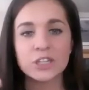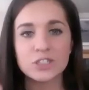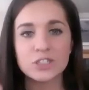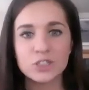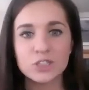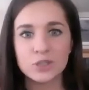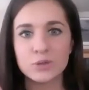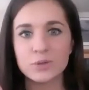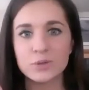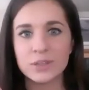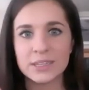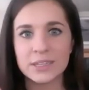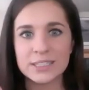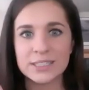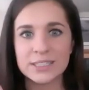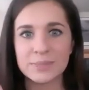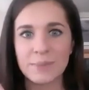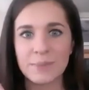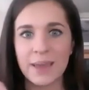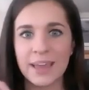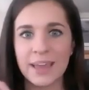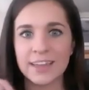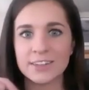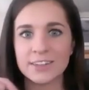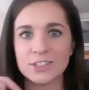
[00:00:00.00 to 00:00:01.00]
to this
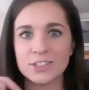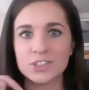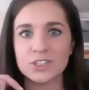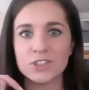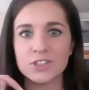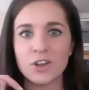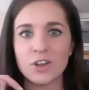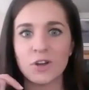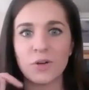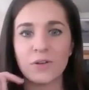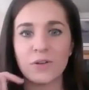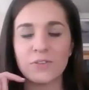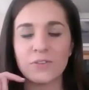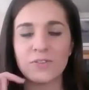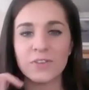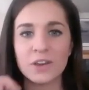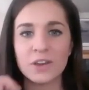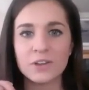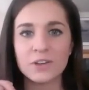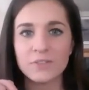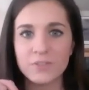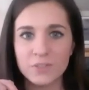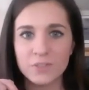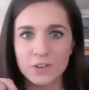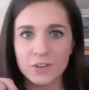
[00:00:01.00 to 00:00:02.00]
page. So
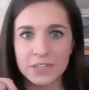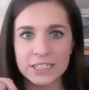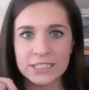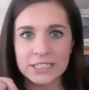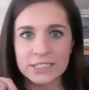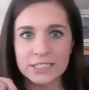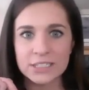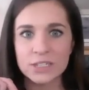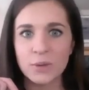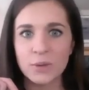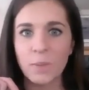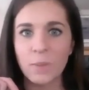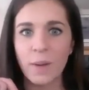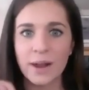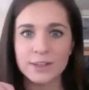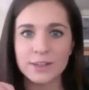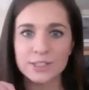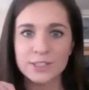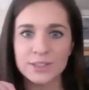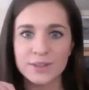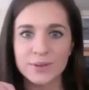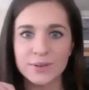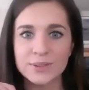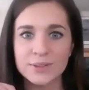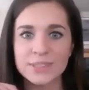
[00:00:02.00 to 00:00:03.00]
feel free to watch
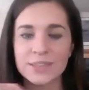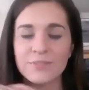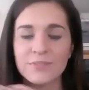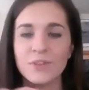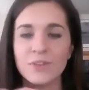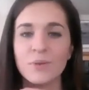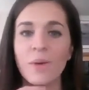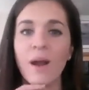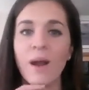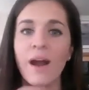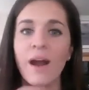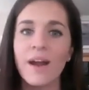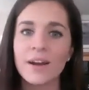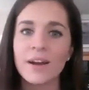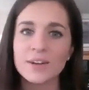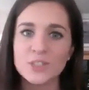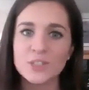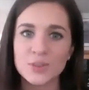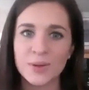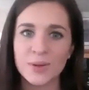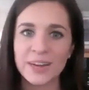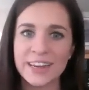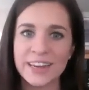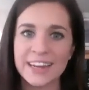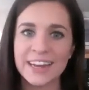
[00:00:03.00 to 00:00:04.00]
those if you are
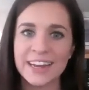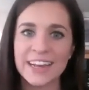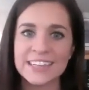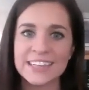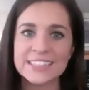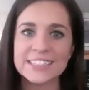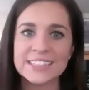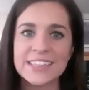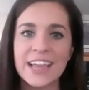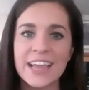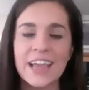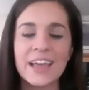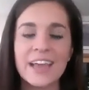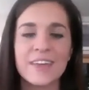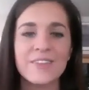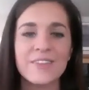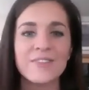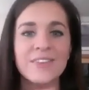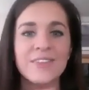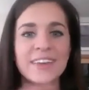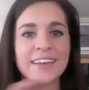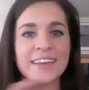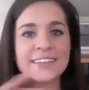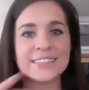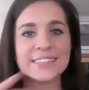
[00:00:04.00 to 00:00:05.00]
joining us
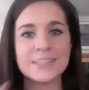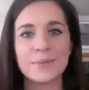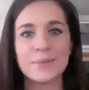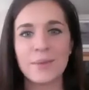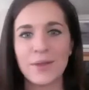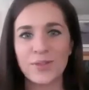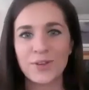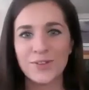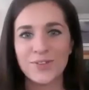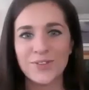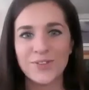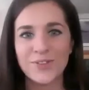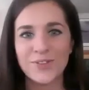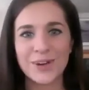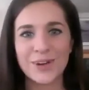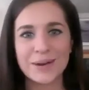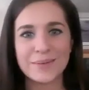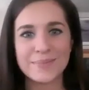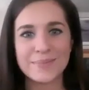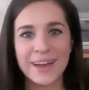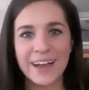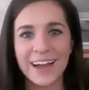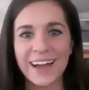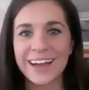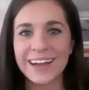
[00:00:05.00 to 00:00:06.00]
via some other
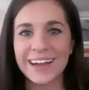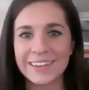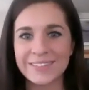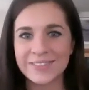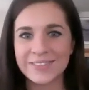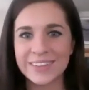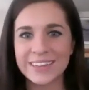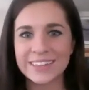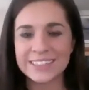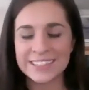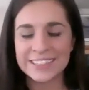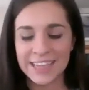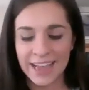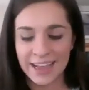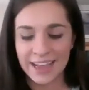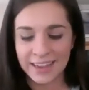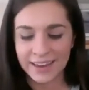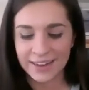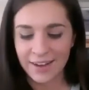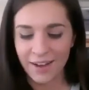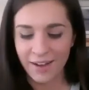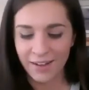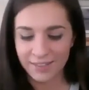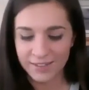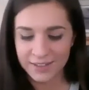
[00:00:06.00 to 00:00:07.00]
form of
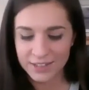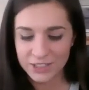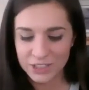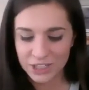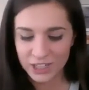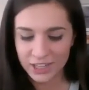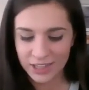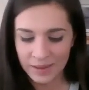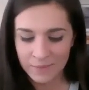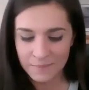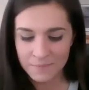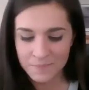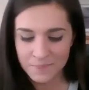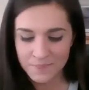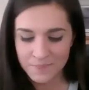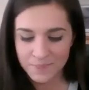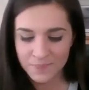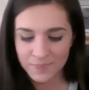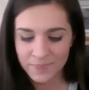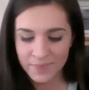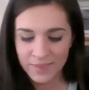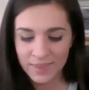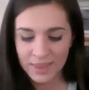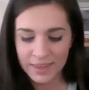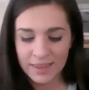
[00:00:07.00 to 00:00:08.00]
technology.
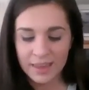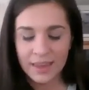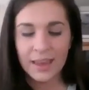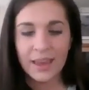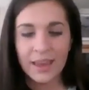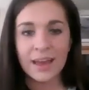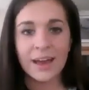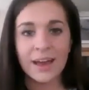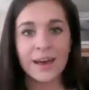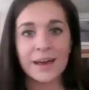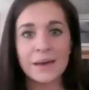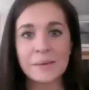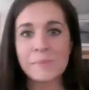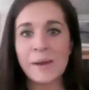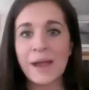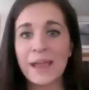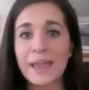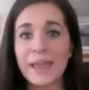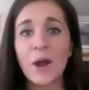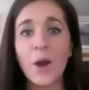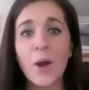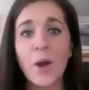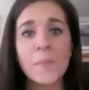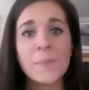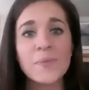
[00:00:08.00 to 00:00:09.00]

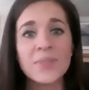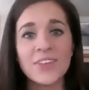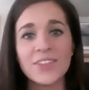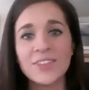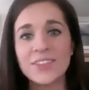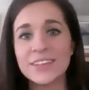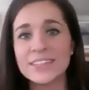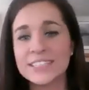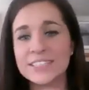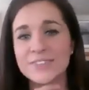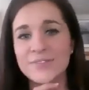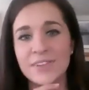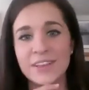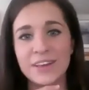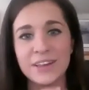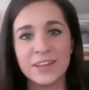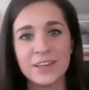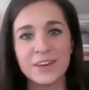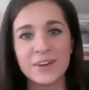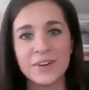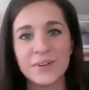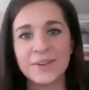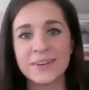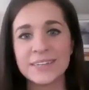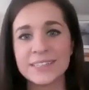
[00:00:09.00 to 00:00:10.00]
I hope that this
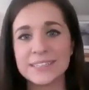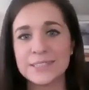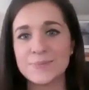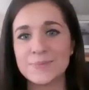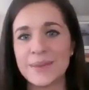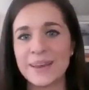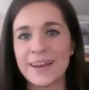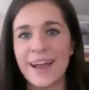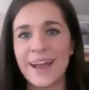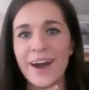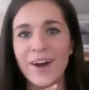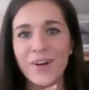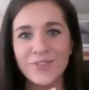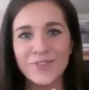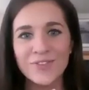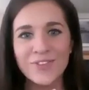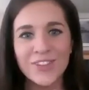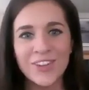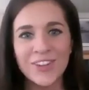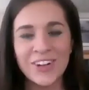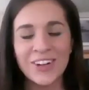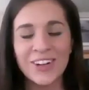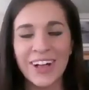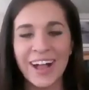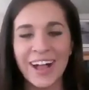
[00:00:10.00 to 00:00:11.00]
video has been
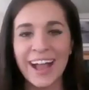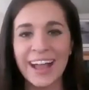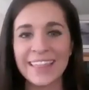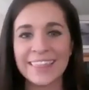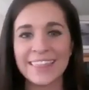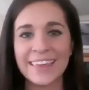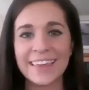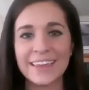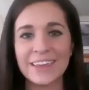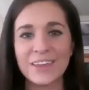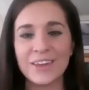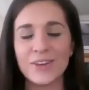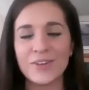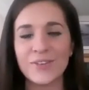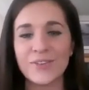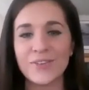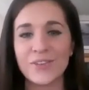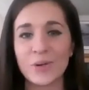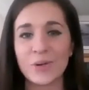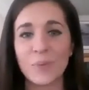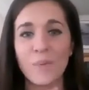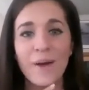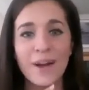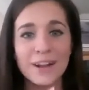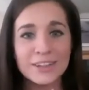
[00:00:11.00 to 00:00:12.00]
helpful. I thank you
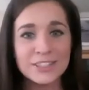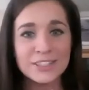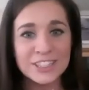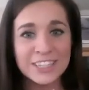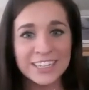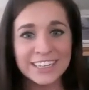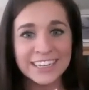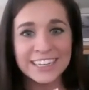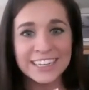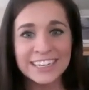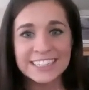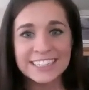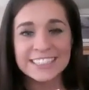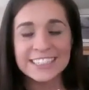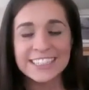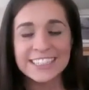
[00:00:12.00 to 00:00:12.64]
for watching it.